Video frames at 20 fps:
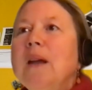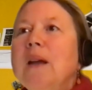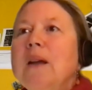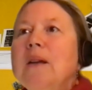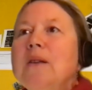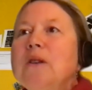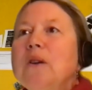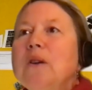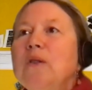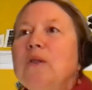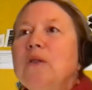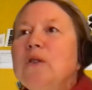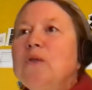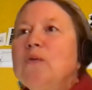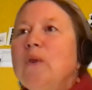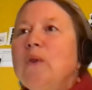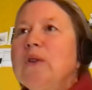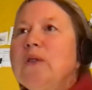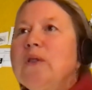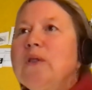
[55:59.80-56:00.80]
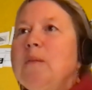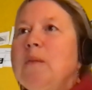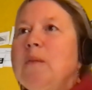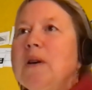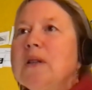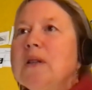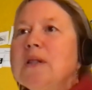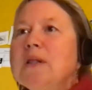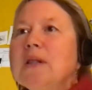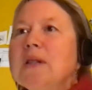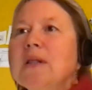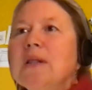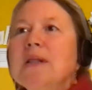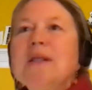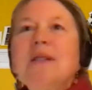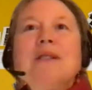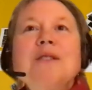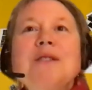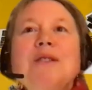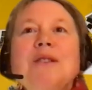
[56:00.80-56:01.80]
So there's Rosie Martin.
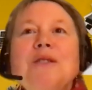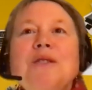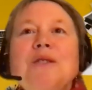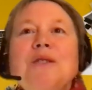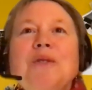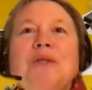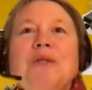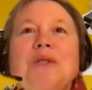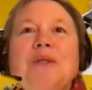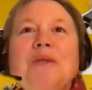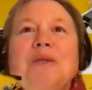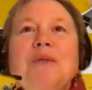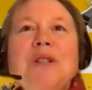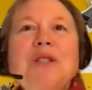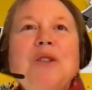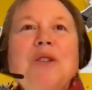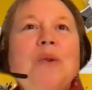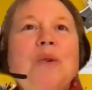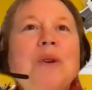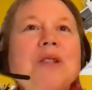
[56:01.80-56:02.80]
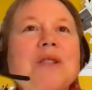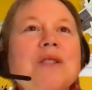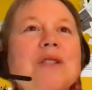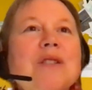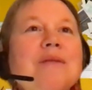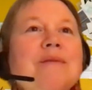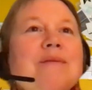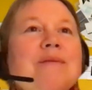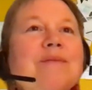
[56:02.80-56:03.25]
Do you want to read your question?